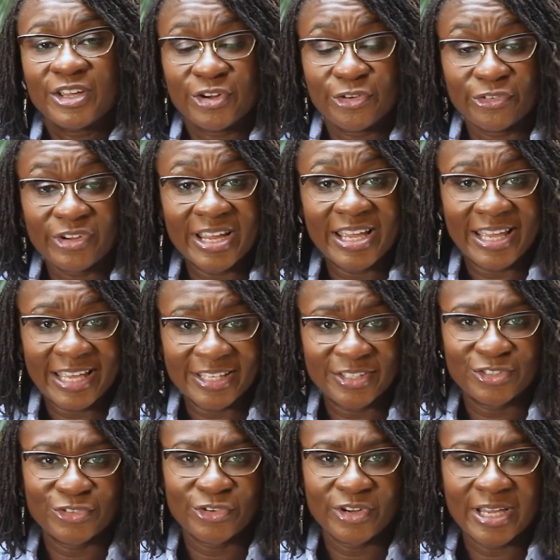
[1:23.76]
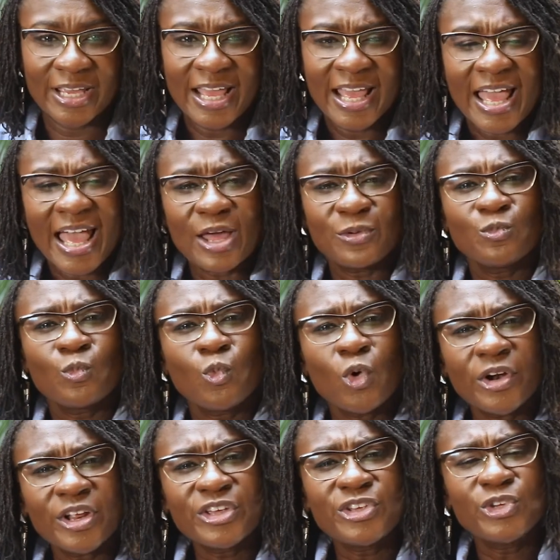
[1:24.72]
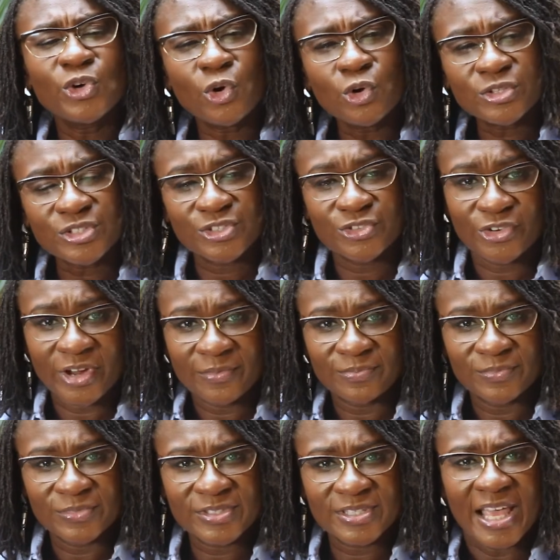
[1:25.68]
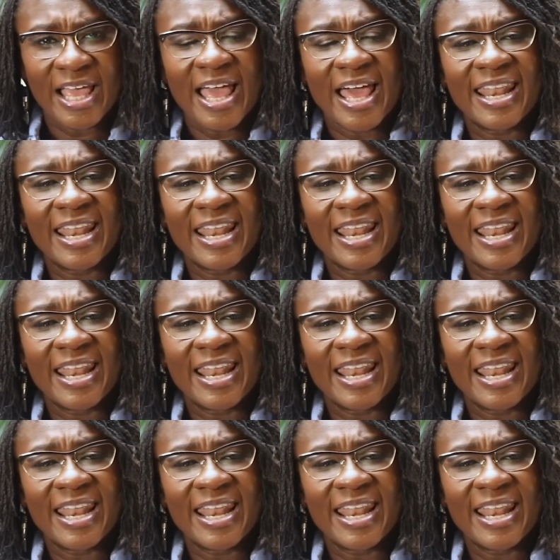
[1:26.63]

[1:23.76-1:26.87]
career history and what are your strengths